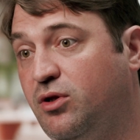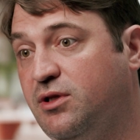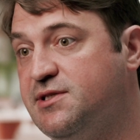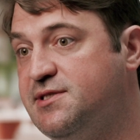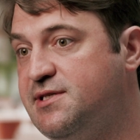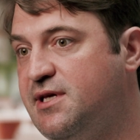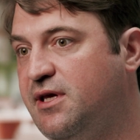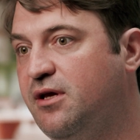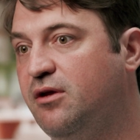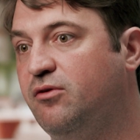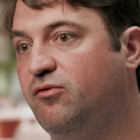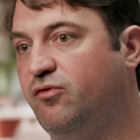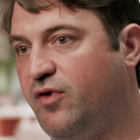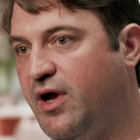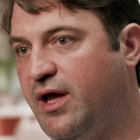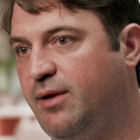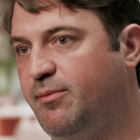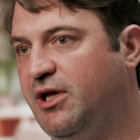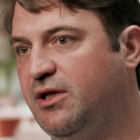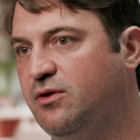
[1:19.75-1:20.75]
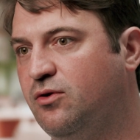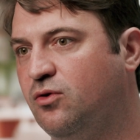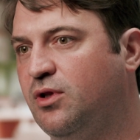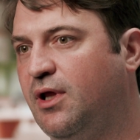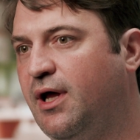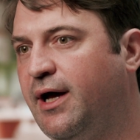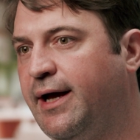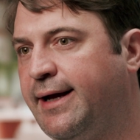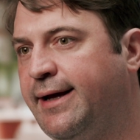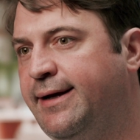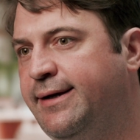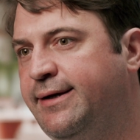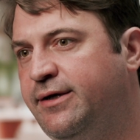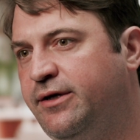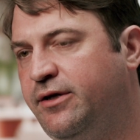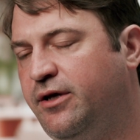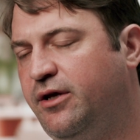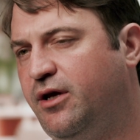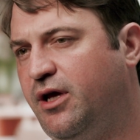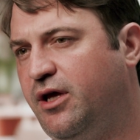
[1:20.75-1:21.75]
policy and framing look like?
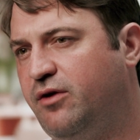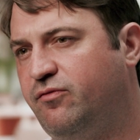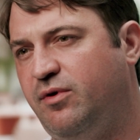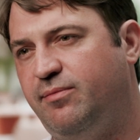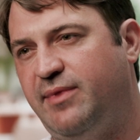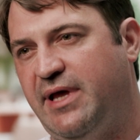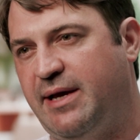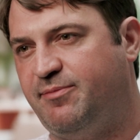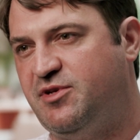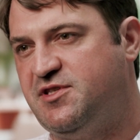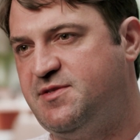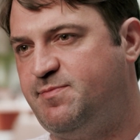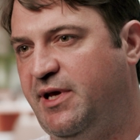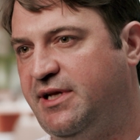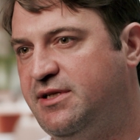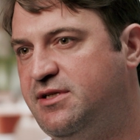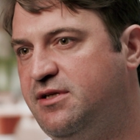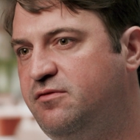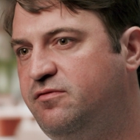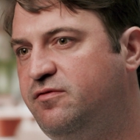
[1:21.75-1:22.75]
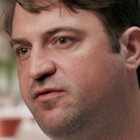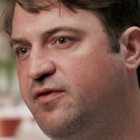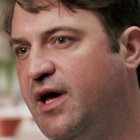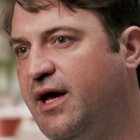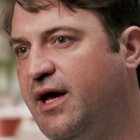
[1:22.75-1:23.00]
And from that perspective,